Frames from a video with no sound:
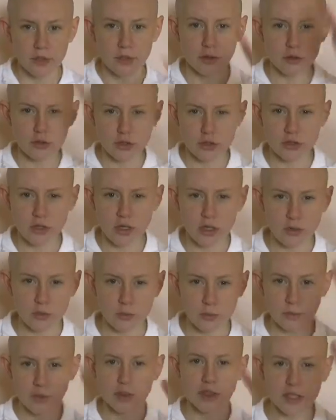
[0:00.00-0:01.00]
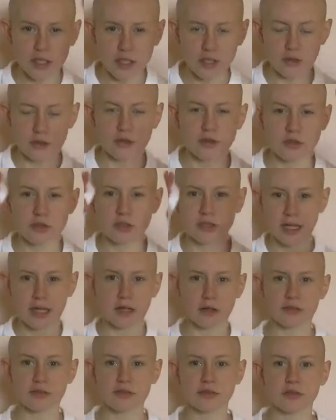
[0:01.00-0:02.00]
you start working on
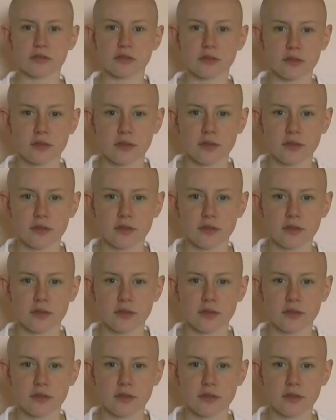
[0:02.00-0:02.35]
yourself.